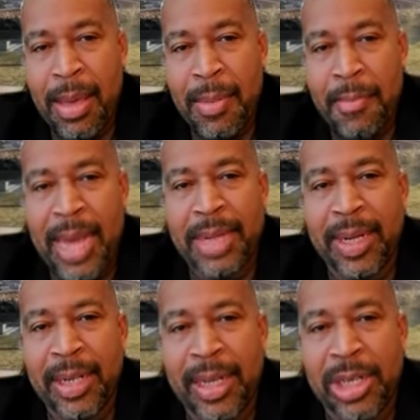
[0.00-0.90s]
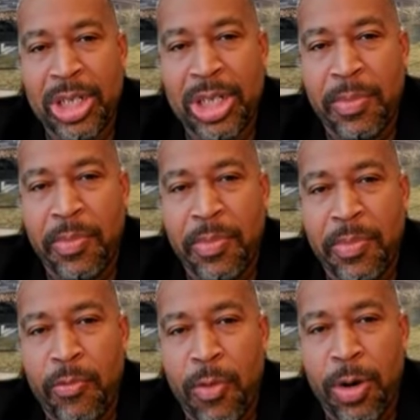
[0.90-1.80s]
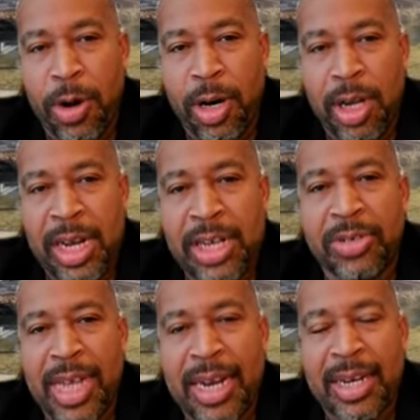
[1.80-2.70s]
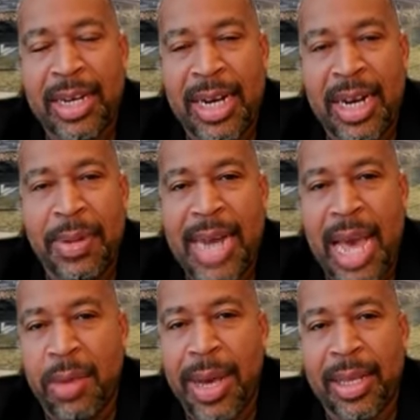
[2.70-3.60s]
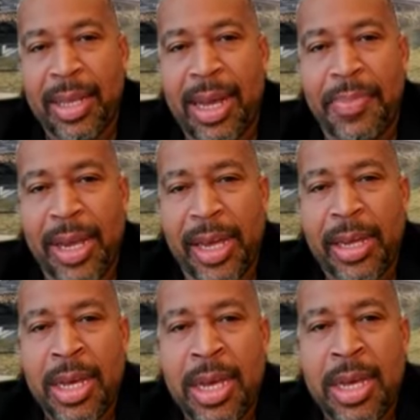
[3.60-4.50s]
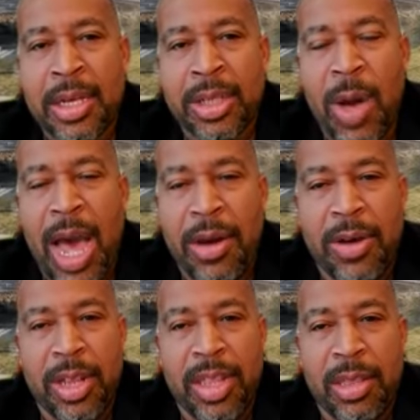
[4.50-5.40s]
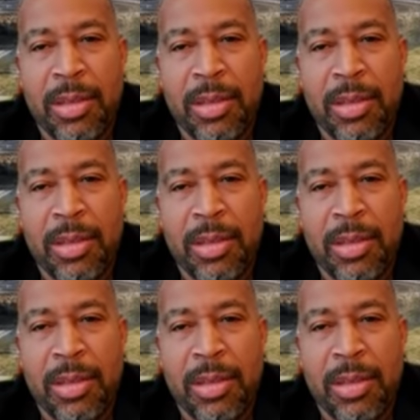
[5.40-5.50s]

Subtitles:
management and leadership for issues that need to be tackled by the company. So how could